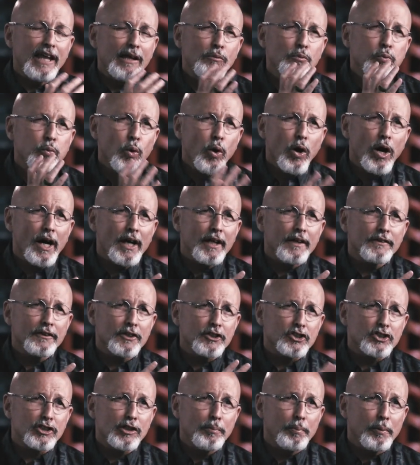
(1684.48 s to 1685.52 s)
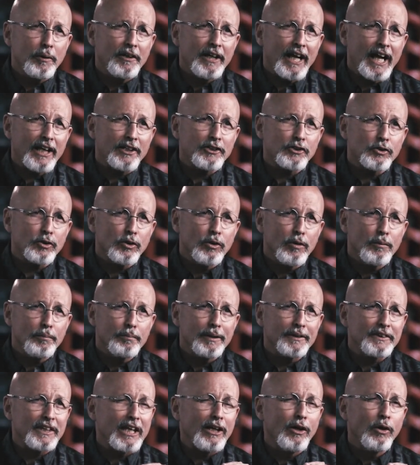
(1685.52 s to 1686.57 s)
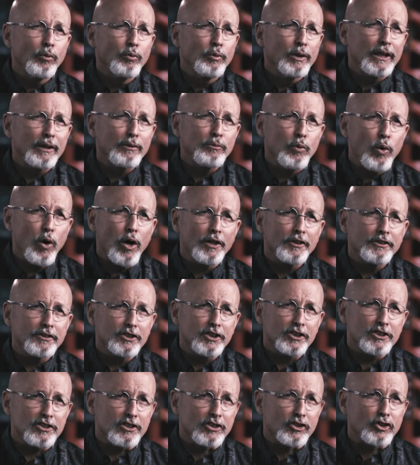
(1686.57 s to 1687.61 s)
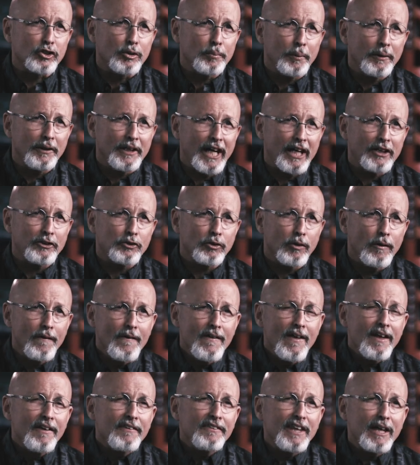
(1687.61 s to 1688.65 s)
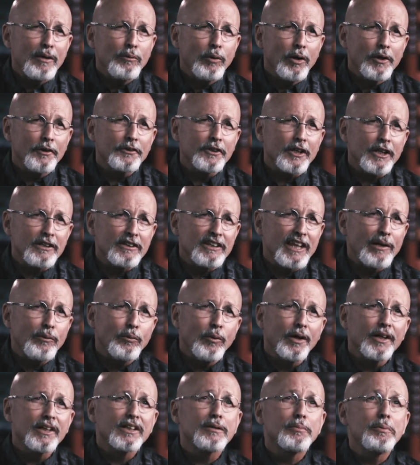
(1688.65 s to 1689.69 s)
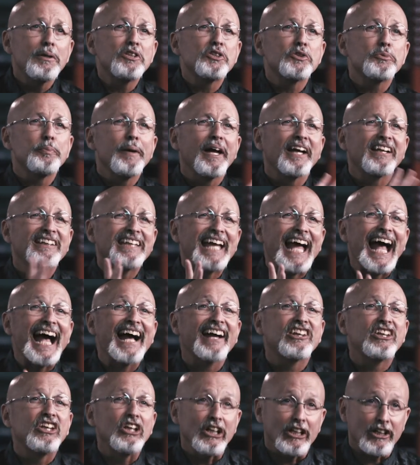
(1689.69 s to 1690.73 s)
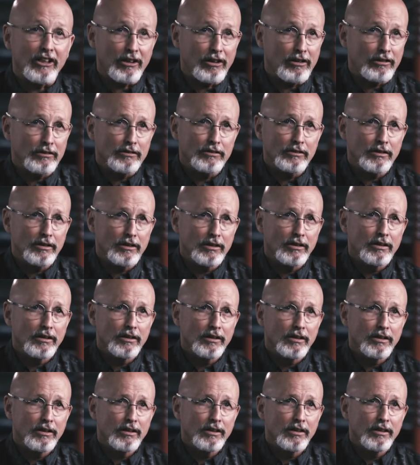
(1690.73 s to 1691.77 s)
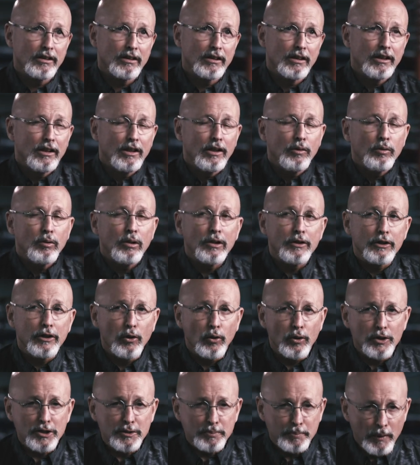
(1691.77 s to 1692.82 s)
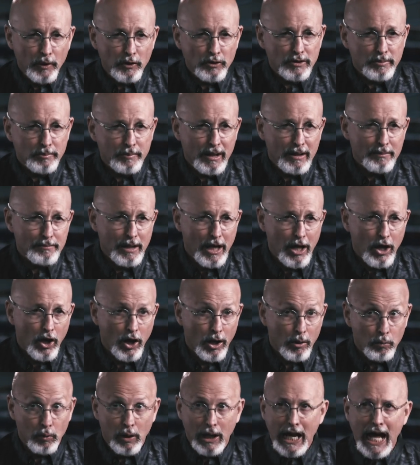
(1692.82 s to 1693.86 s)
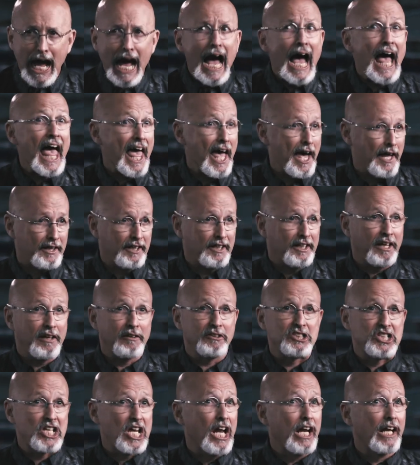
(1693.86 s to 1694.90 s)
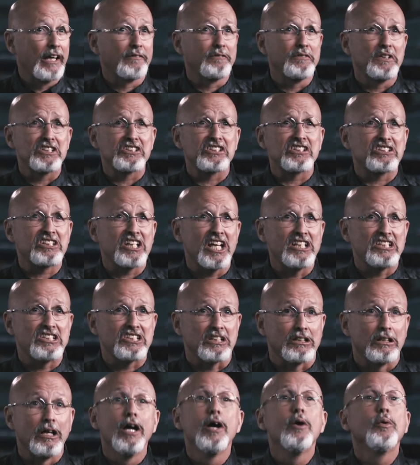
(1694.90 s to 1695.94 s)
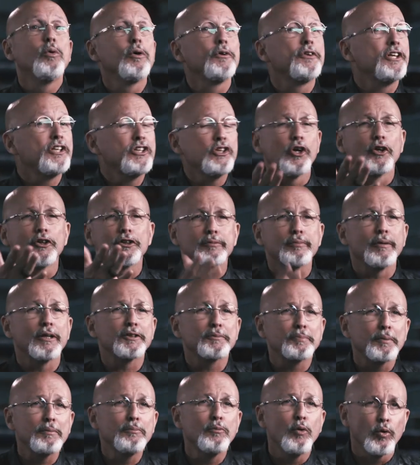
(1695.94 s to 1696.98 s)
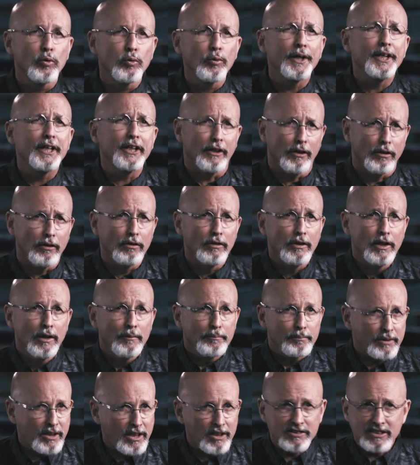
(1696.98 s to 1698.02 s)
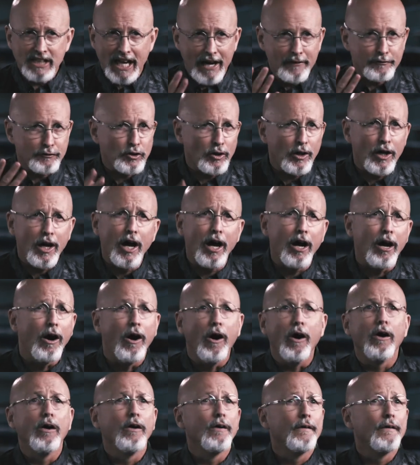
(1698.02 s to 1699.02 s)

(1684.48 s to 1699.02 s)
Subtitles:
want the supernatural, but they don't really want just the supernatural. They want it to be spectacular. Well, the Lord spoke to me in my heart. Well, I had an angelic visitation. Well, then yours must be more real, because after all,